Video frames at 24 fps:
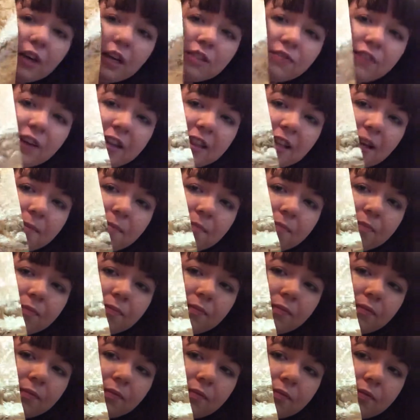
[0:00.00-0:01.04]
you guys find
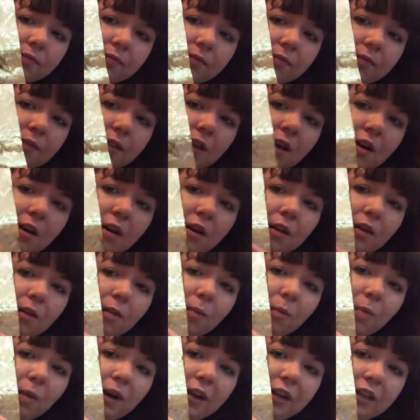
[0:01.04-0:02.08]
them?
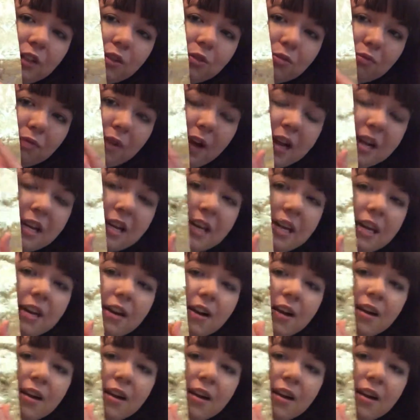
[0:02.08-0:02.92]
1 is right here.